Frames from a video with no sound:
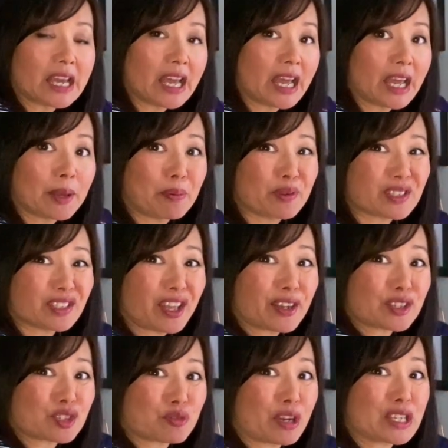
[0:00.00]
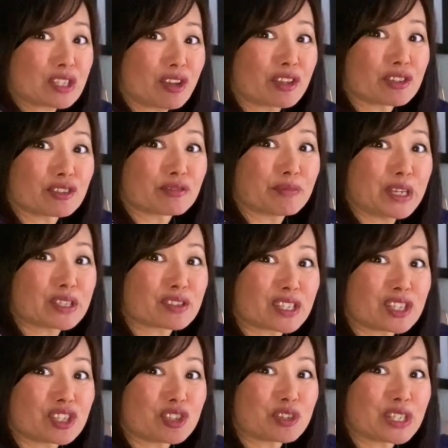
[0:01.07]
it puts a lot of stress on your muscles,
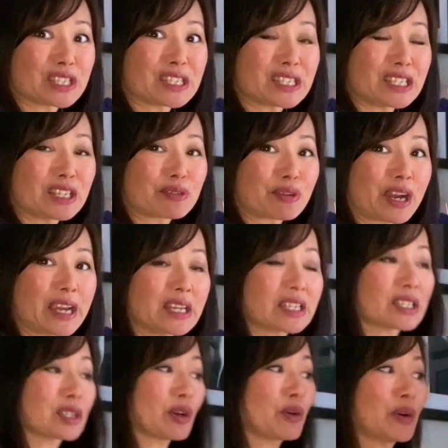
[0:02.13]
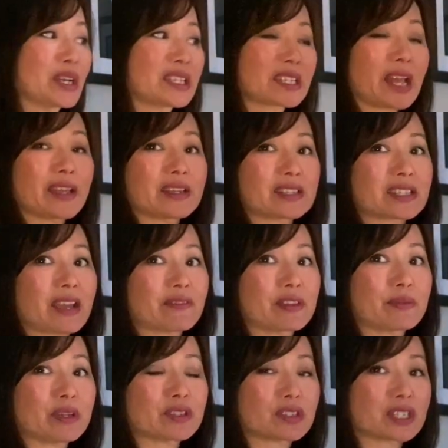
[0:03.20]
as you can see, right? So Skelly doesn't have any
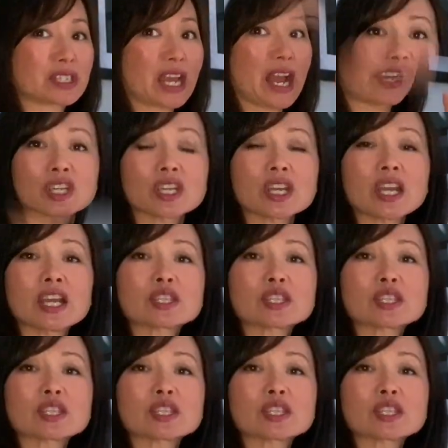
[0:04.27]
muscles attached.